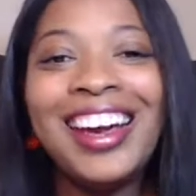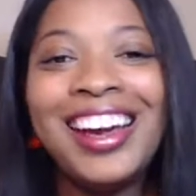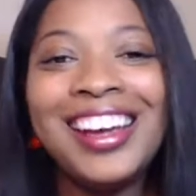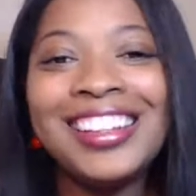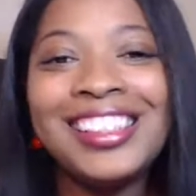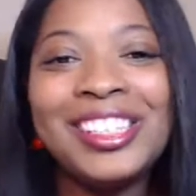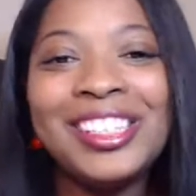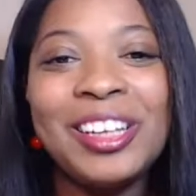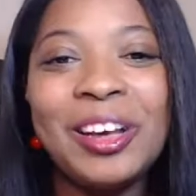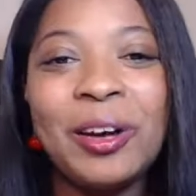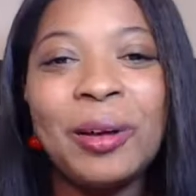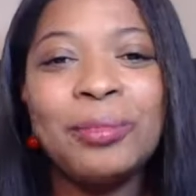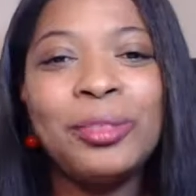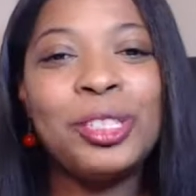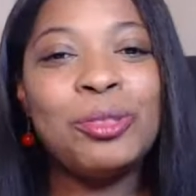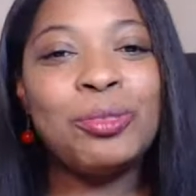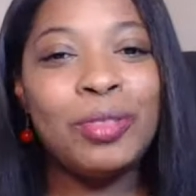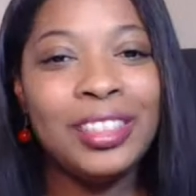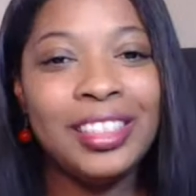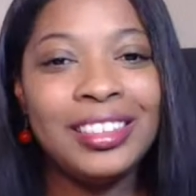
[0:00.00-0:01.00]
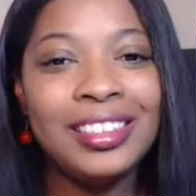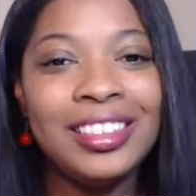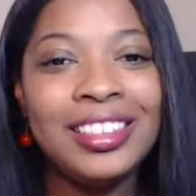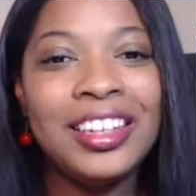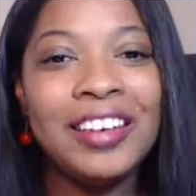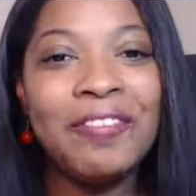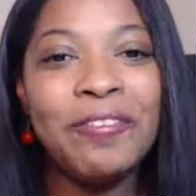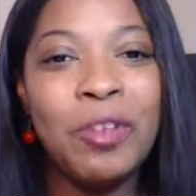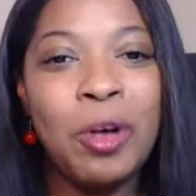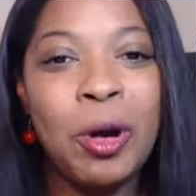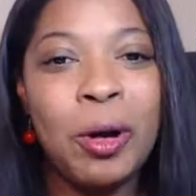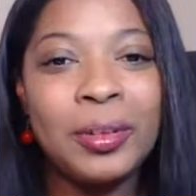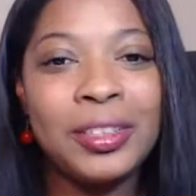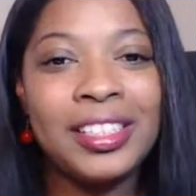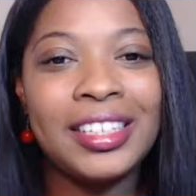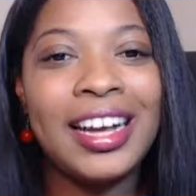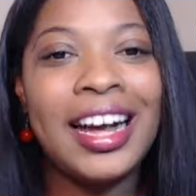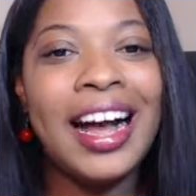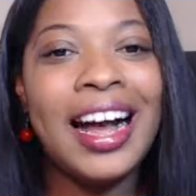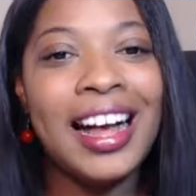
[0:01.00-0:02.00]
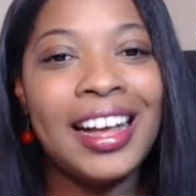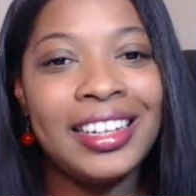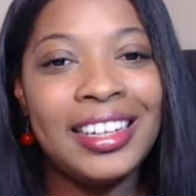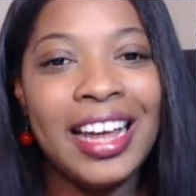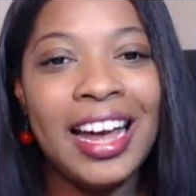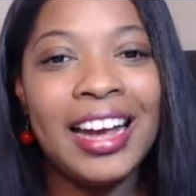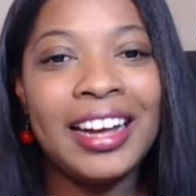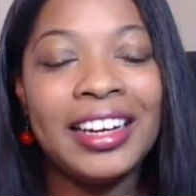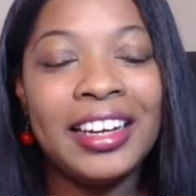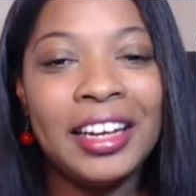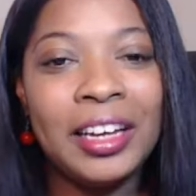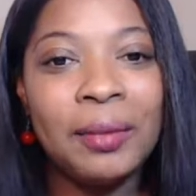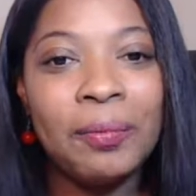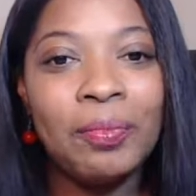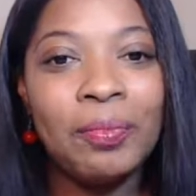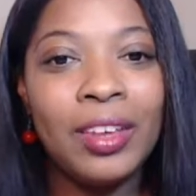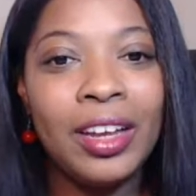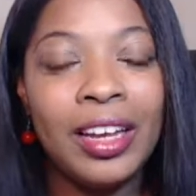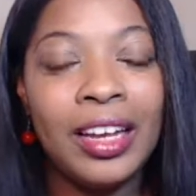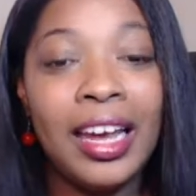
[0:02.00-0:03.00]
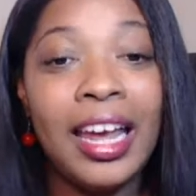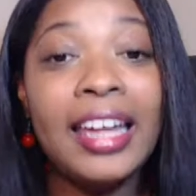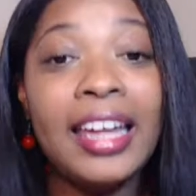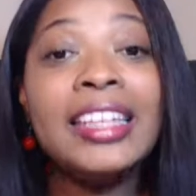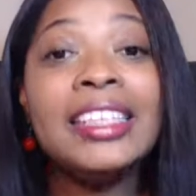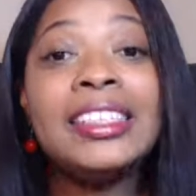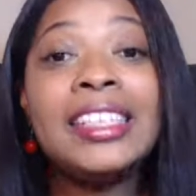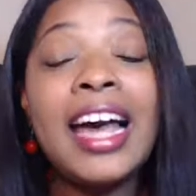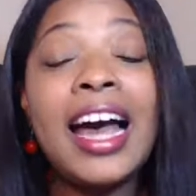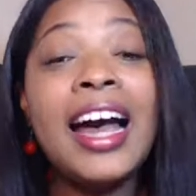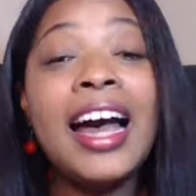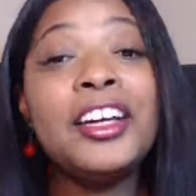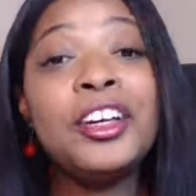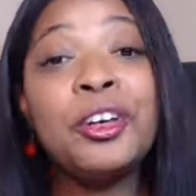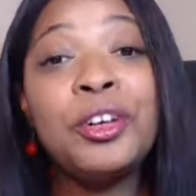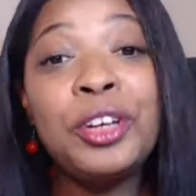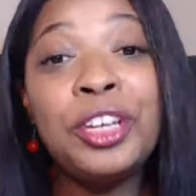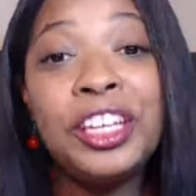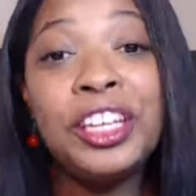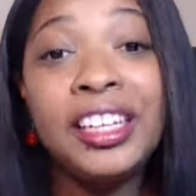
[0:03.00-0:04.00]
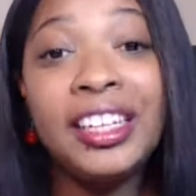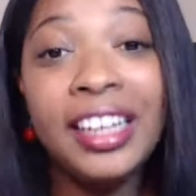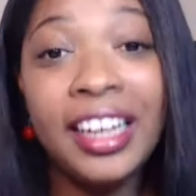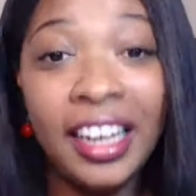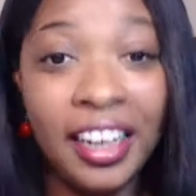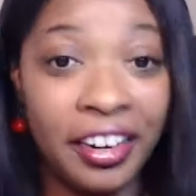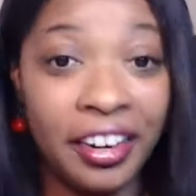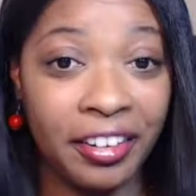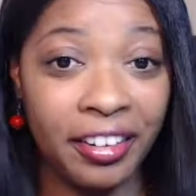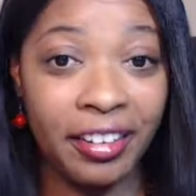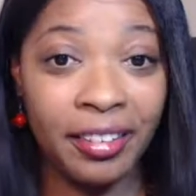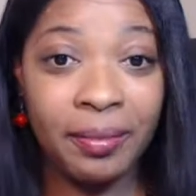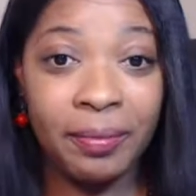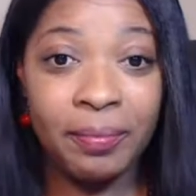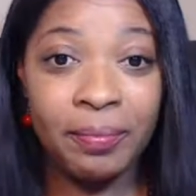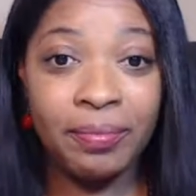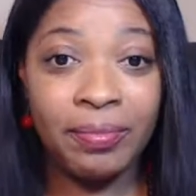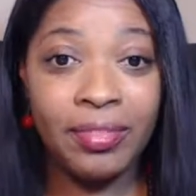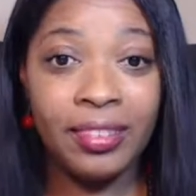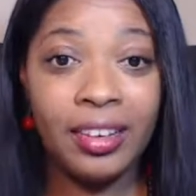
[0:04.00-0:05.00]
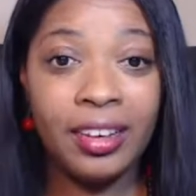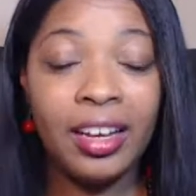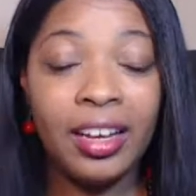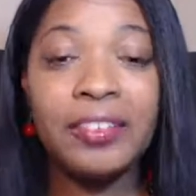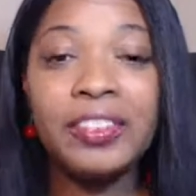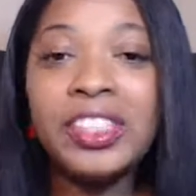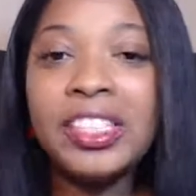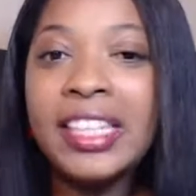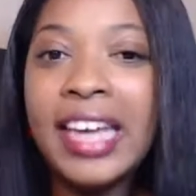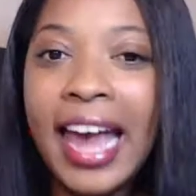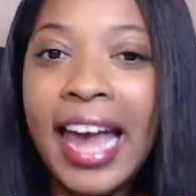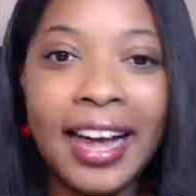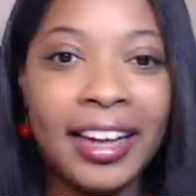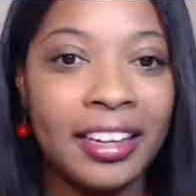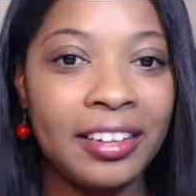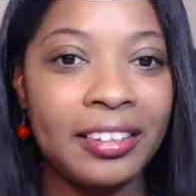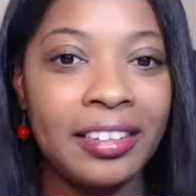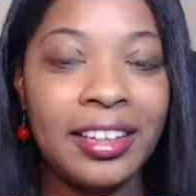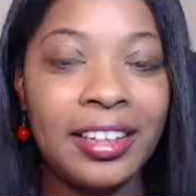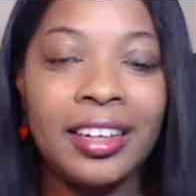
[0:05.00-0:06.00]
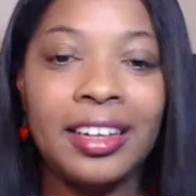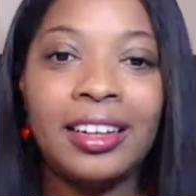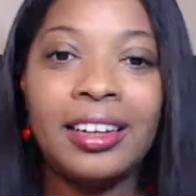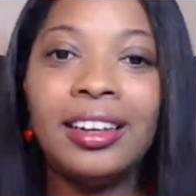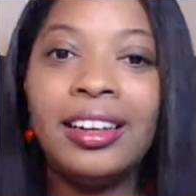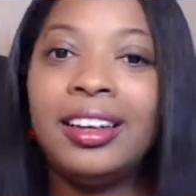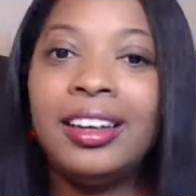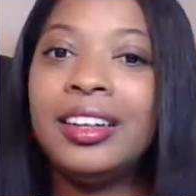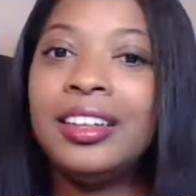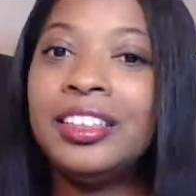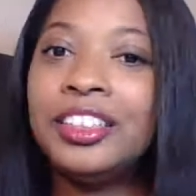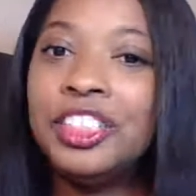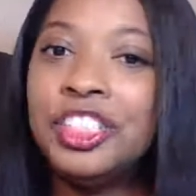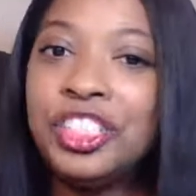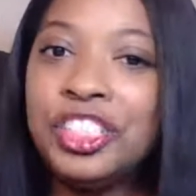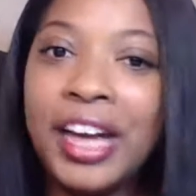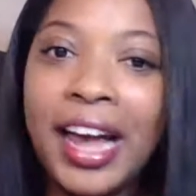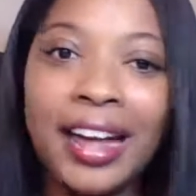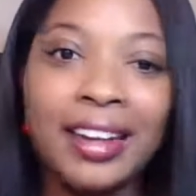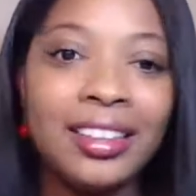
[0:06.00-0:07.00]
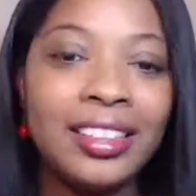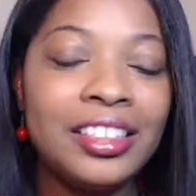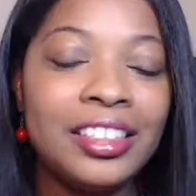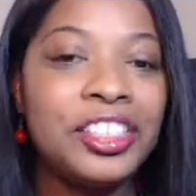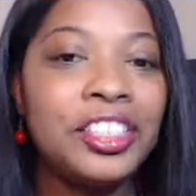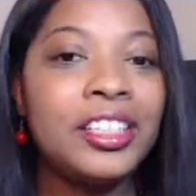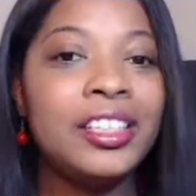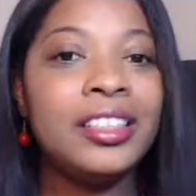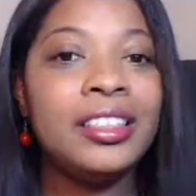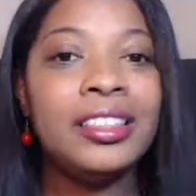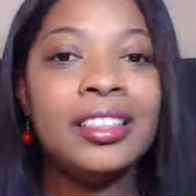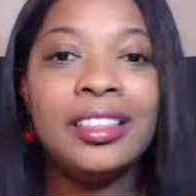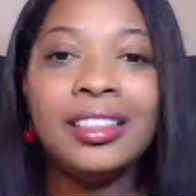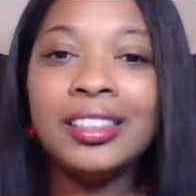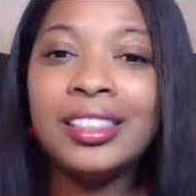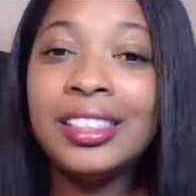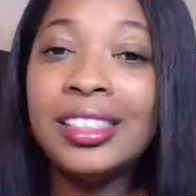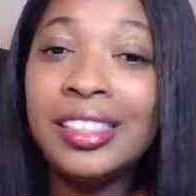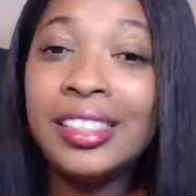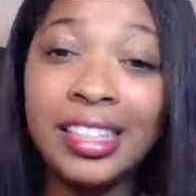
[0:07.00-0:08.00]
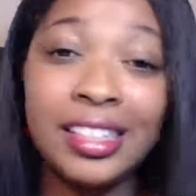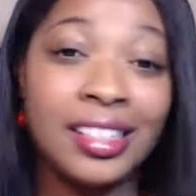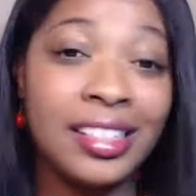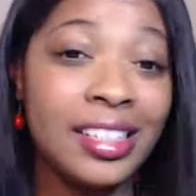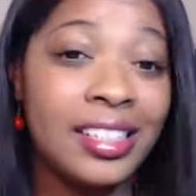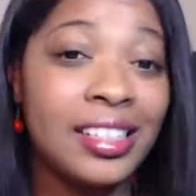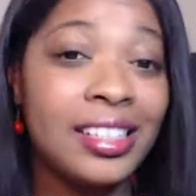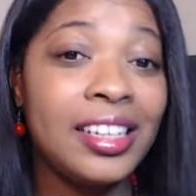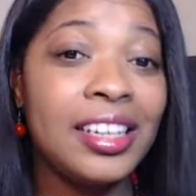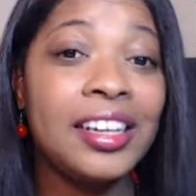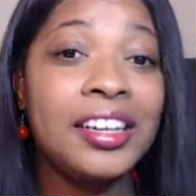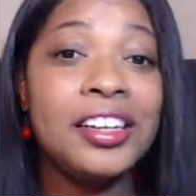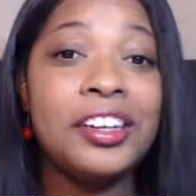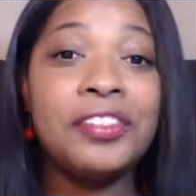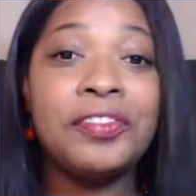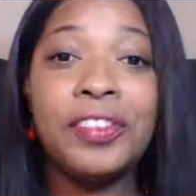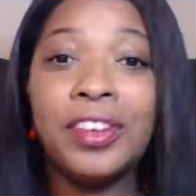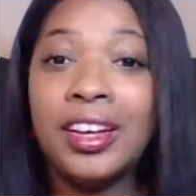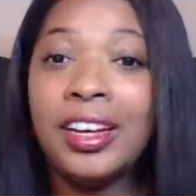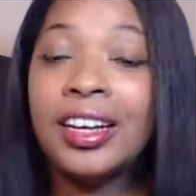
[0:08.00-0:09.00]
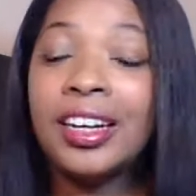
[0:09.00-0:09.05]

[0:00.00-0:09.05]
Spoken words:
And so I'm just really looking forward to highlighting an entire year of tackling challenging, sensitive,